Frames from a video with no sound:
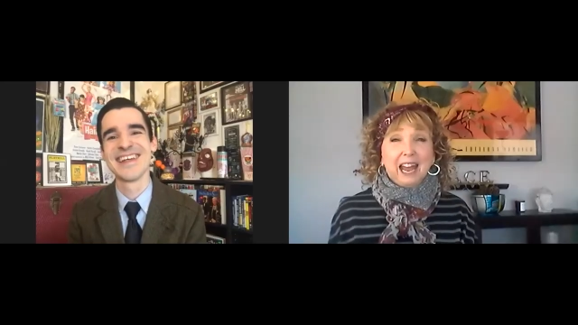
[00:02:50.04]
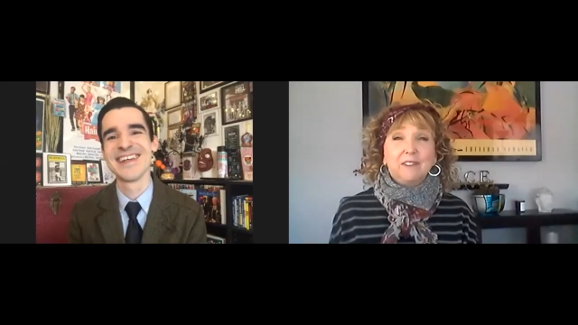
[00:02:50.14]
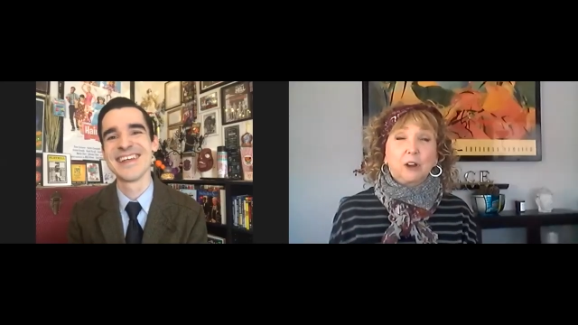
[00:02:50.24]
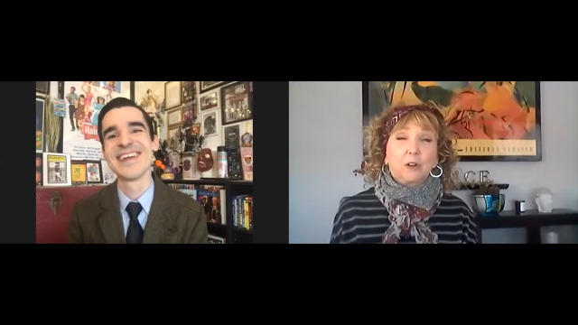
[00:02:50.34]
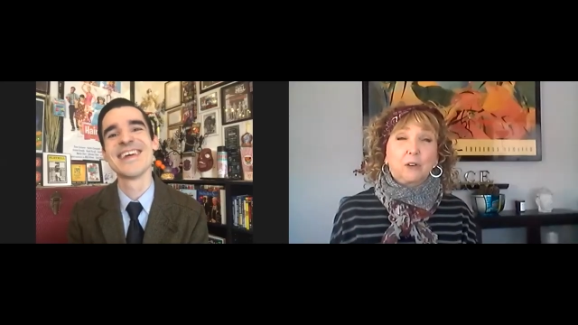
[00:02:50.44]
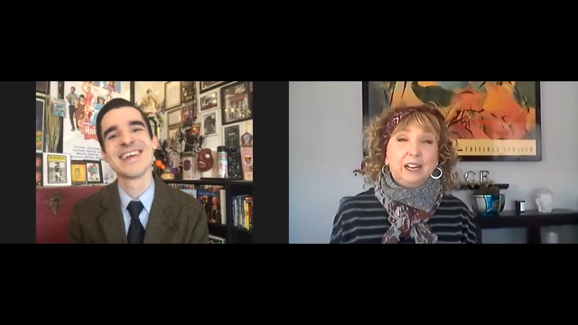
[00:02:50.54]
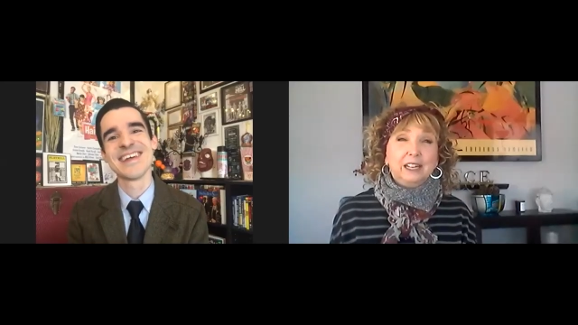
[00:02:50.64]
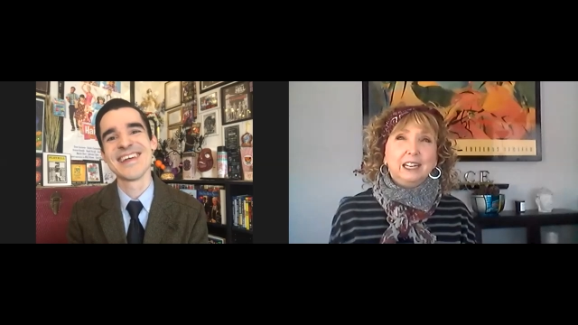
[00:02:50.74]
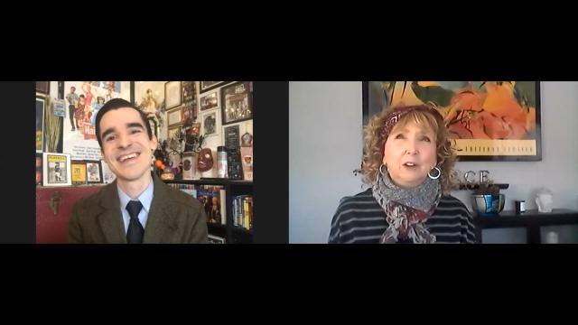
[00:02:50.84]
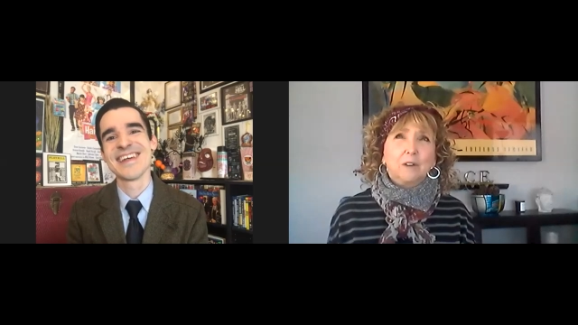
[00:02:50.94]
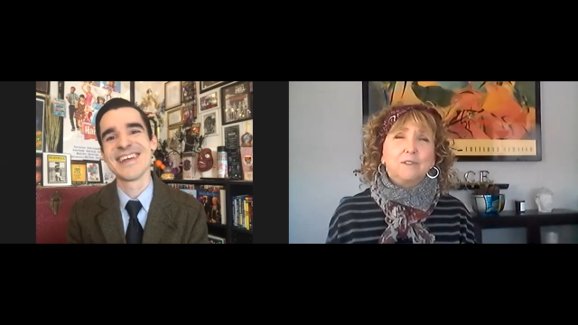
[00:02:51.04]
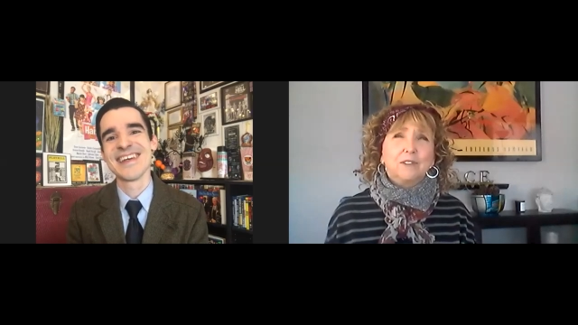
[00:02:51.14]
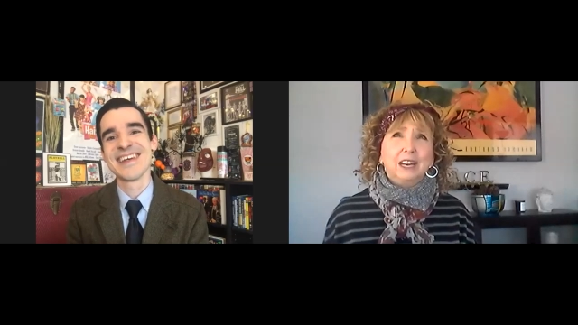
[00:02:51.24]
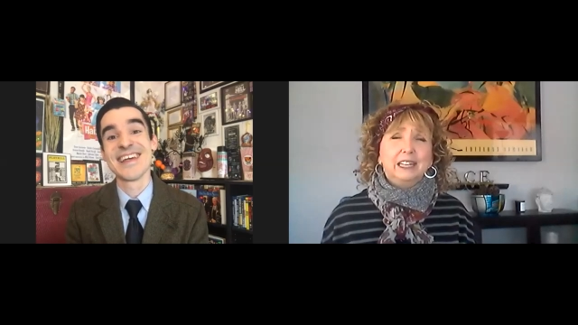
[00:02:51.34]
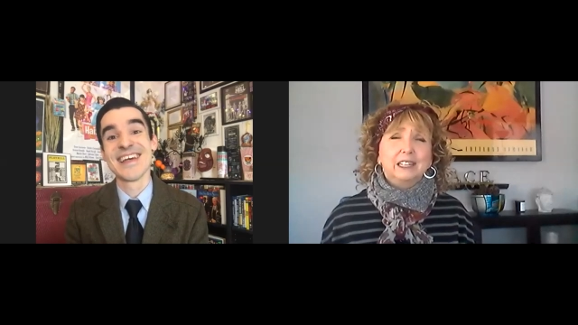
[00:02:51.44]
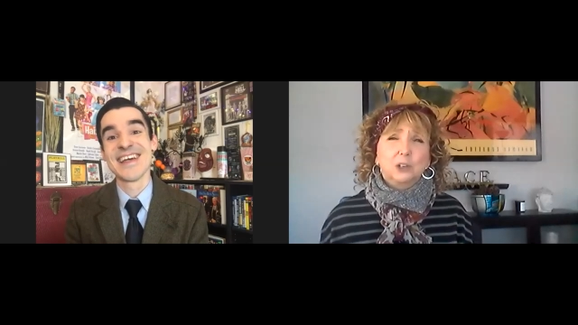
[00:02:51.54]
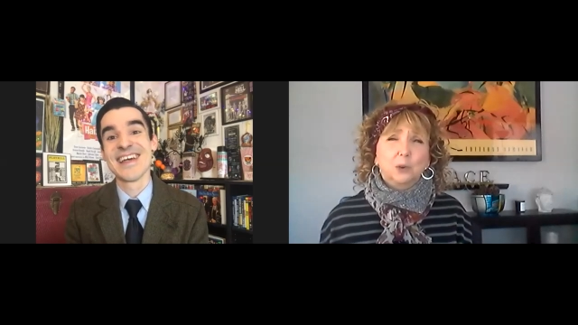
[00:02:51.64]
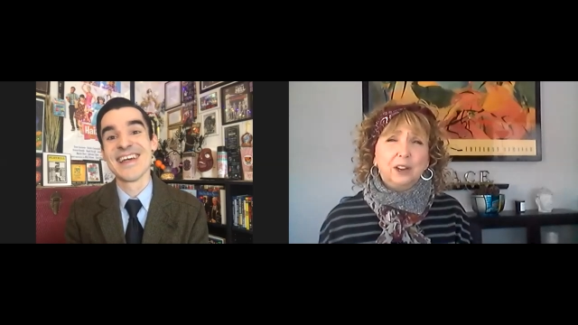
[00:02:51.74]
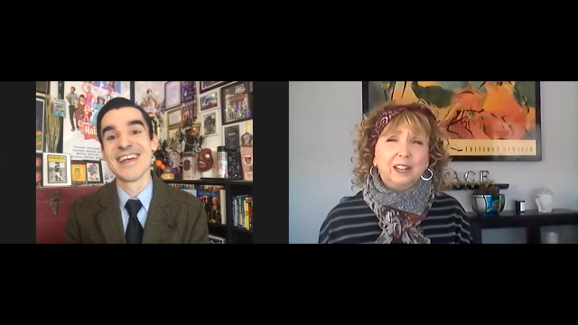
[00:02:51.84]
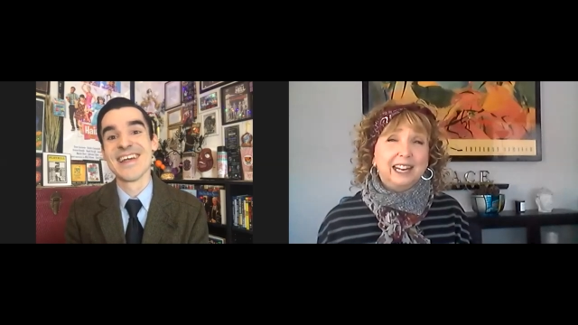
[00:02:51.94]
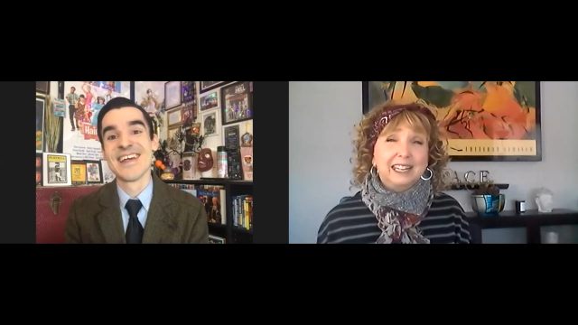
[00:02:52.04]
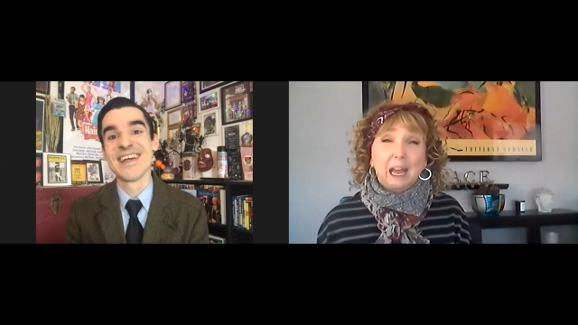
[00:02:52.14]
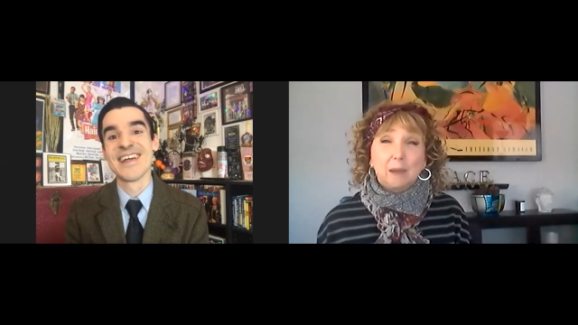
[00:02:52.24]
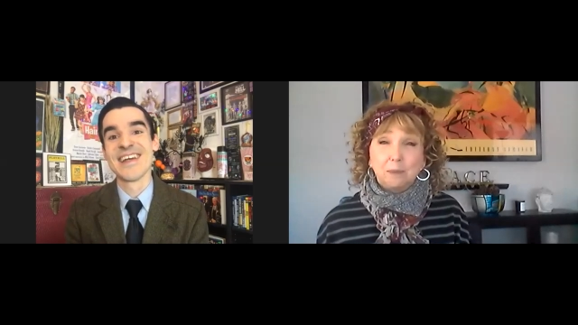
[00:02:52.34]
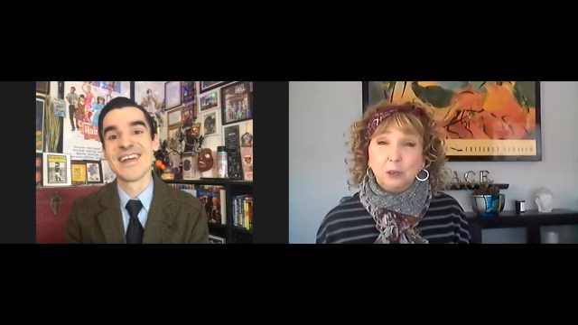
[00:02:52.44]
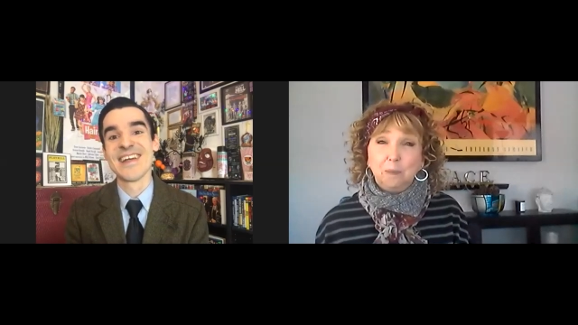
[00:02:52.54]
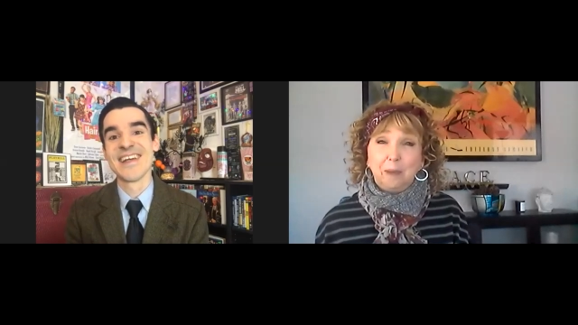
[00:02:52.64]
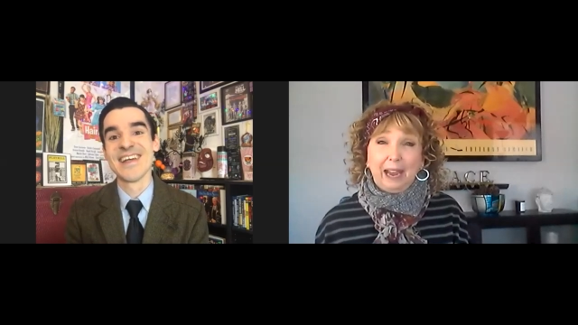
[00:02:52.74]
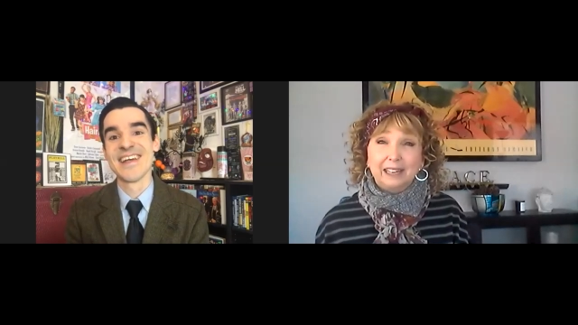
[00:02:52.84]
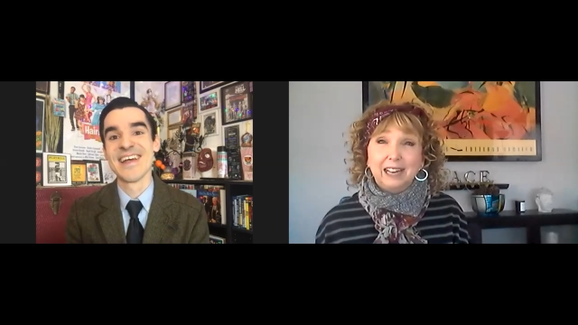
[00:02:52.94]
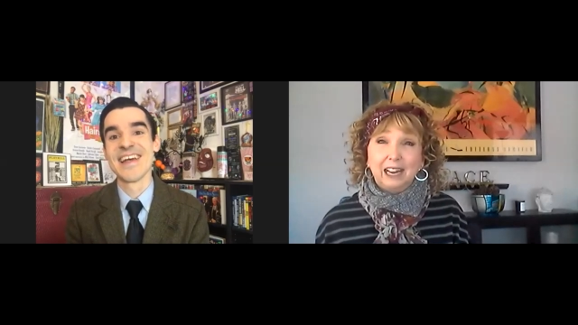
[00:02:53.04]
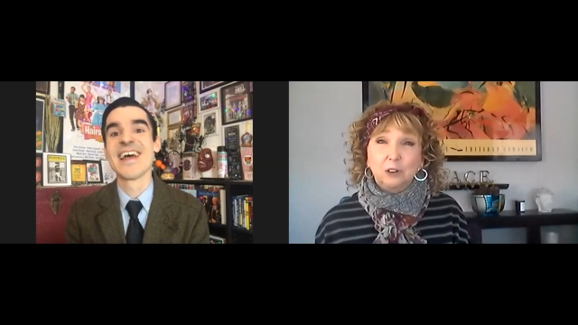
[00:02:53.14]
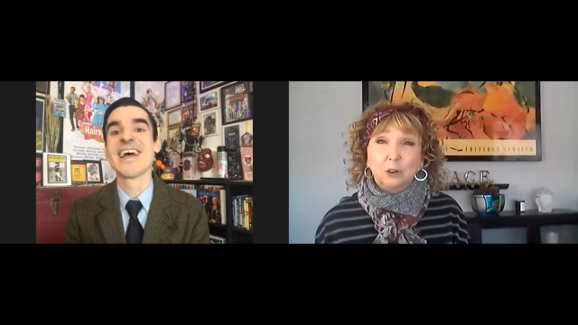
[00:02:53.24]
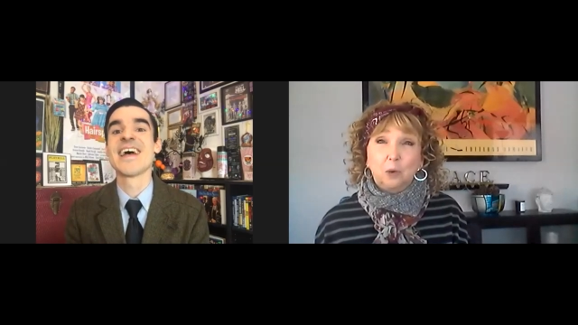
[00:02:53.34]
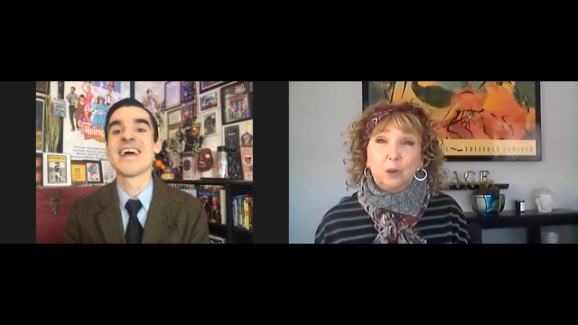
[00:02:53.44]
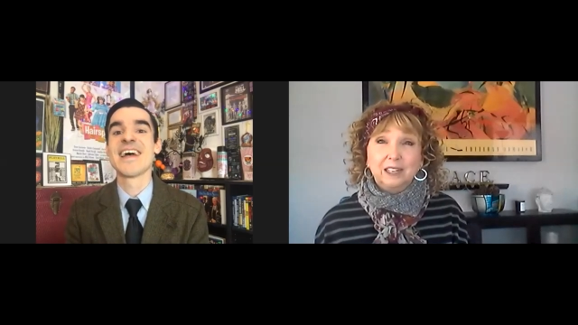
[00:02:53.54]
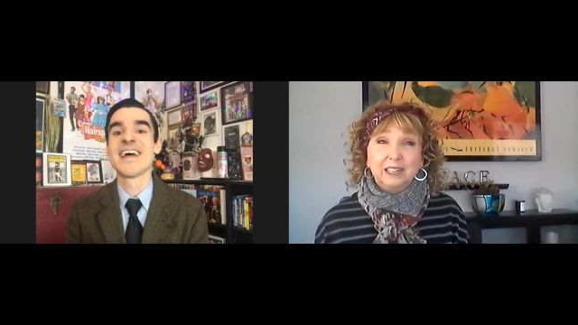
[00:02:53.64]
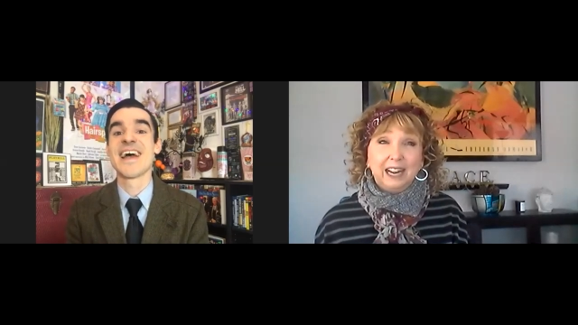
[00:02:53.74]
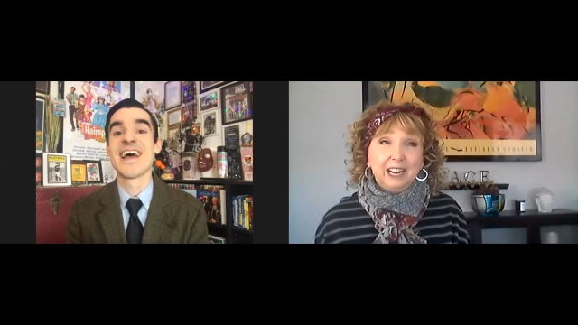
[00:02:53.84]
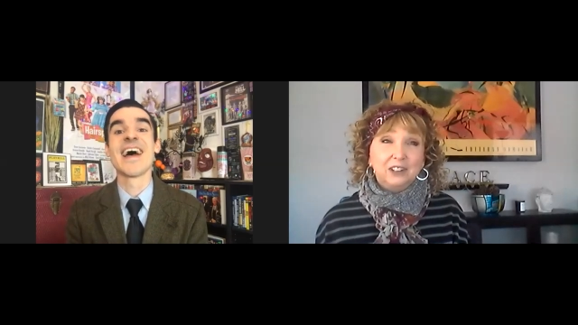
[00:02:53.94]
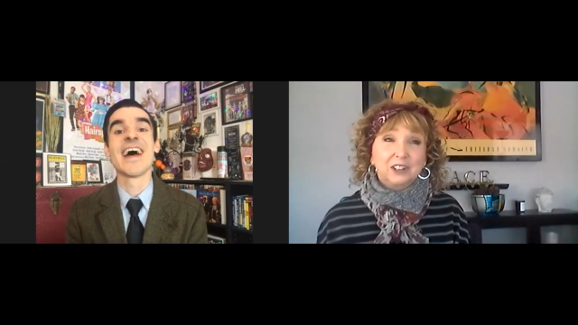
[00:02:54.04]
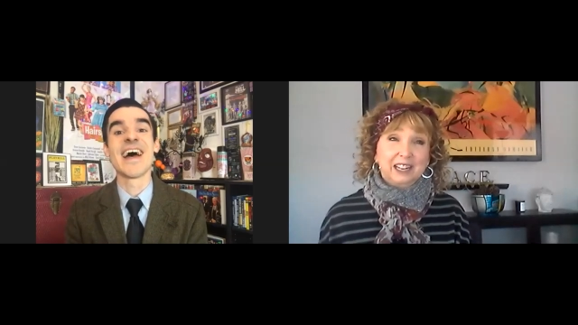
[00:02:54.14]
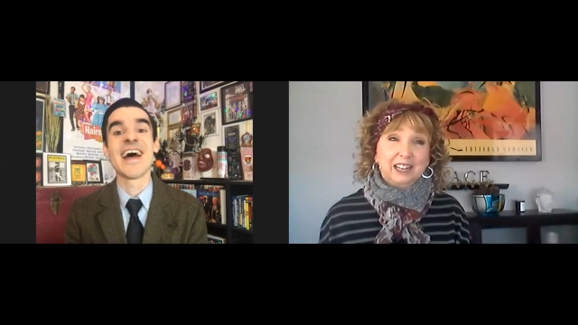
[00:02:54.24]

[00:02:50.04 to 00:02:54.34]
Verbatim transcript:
Speaker 1: to have a crazy or funniest story that has happened to you backstage or on stage?